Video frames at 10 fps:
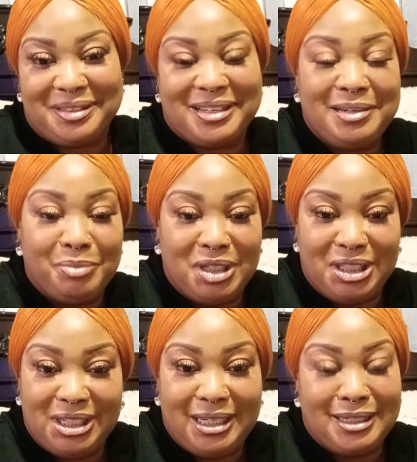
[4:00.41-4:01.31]
skin
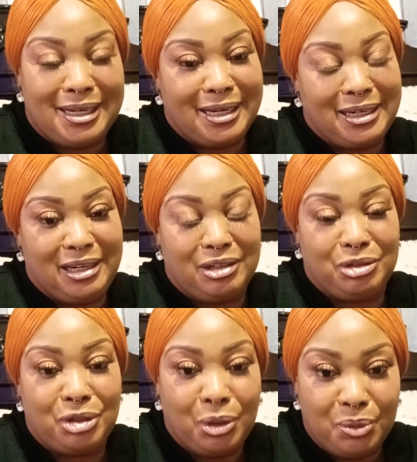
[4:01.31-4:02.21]
bleaching, lightening
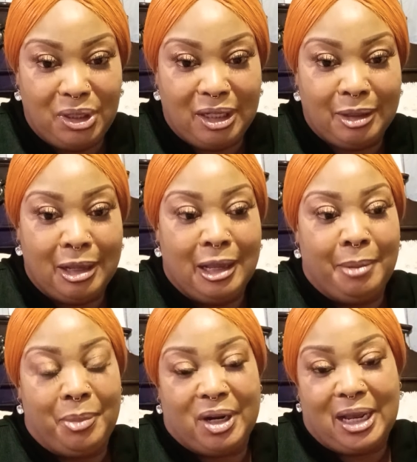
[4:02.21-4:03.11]
and toning,
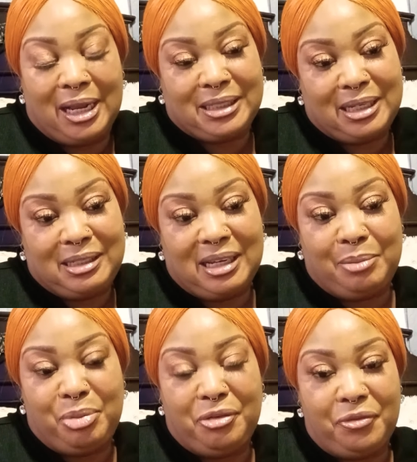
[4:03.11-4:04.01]
but as I
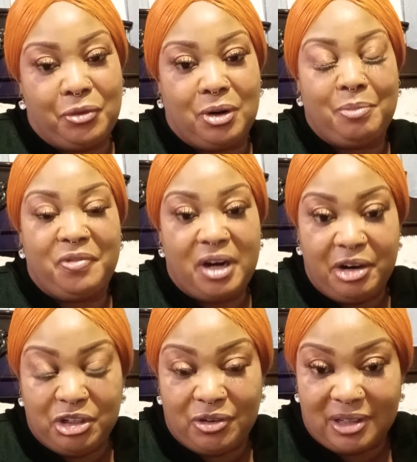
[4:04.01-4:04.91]
said before, I'm
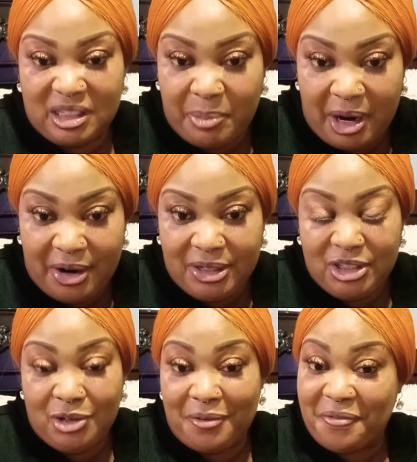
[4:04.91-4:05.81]
very
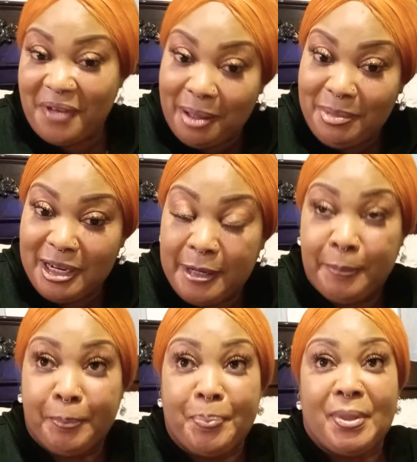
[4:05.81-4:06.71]
transparent, your family.
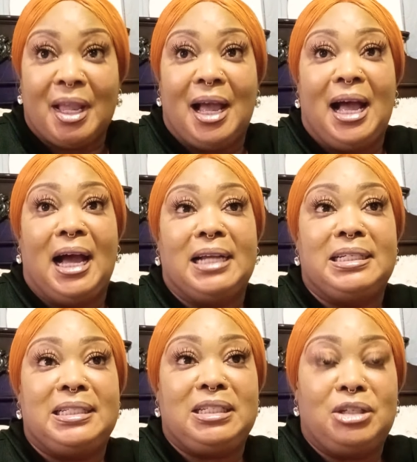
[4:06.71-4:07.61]

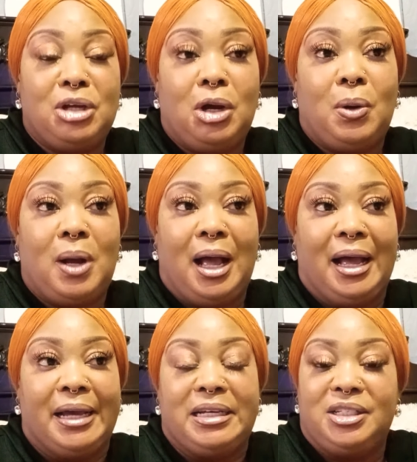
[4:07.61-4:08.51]
And you know,
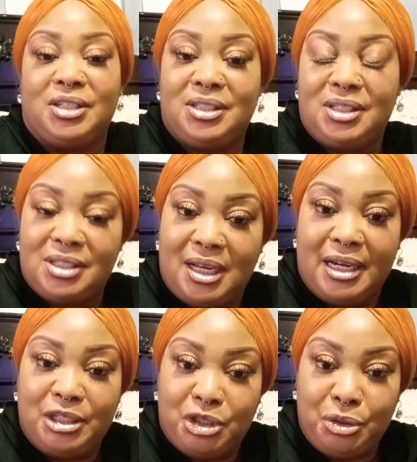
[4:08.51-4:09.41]
I just
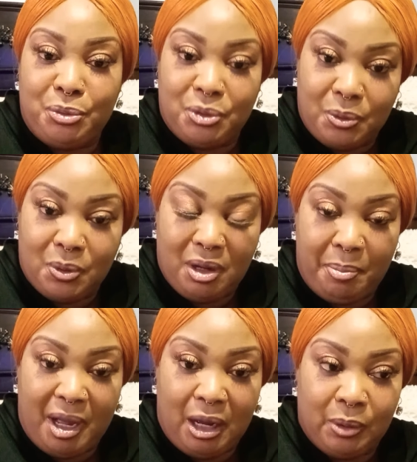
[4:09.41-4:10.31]
decide to talk
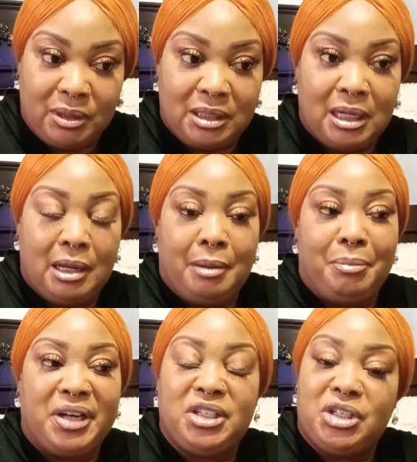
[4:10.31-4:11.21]
about
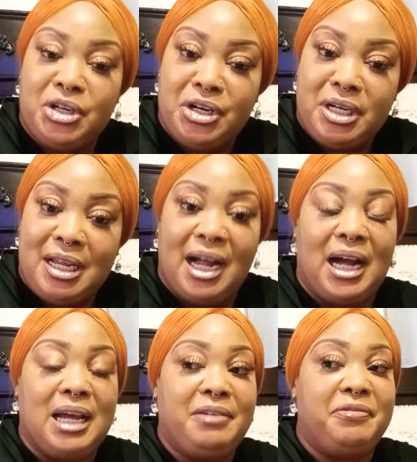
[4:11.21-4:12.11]
my journey.
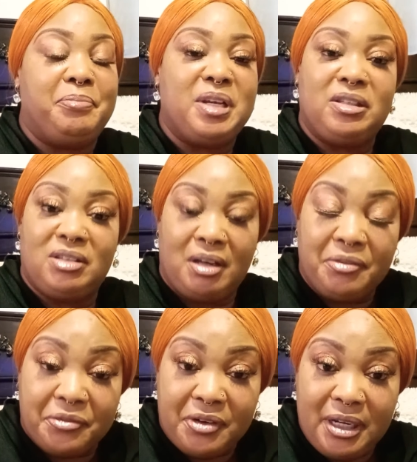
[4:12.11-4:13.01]
I've been
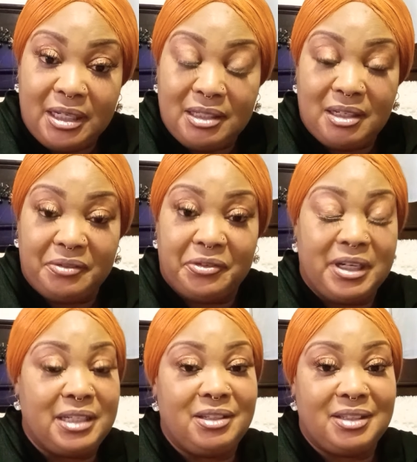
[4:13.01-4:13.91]
suffering and
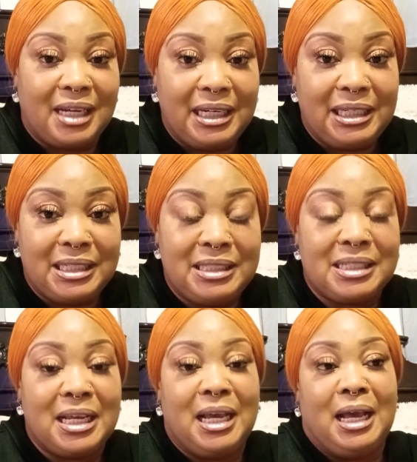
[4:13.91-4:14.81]
suffering in
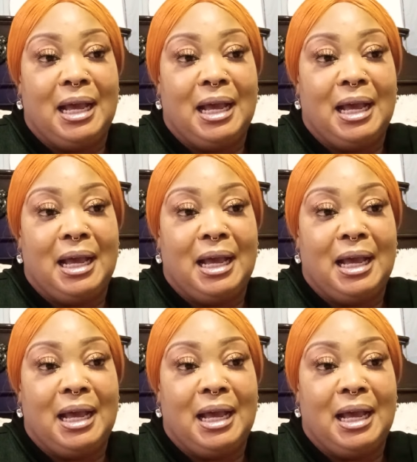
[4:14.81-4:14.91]
silence.